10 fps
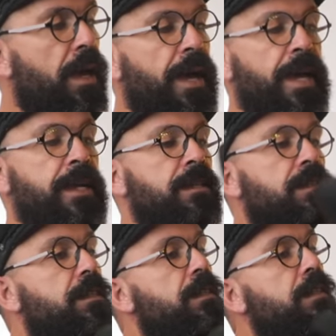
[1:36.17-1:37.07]

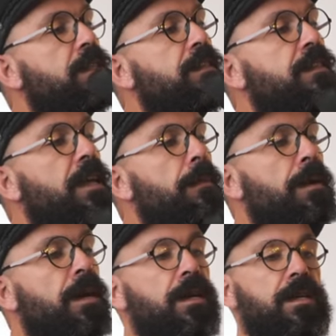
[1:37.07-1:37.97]
and the
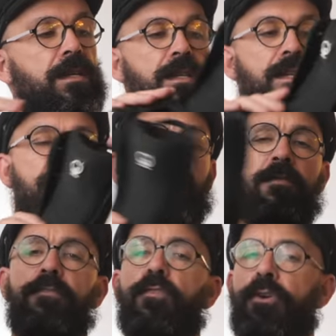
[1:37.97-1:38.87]
Seba
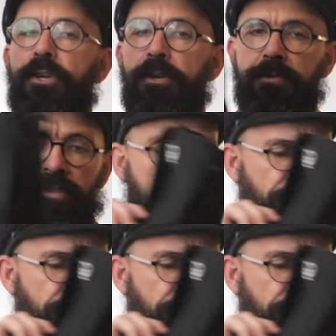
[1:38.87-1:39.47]
4 Use, I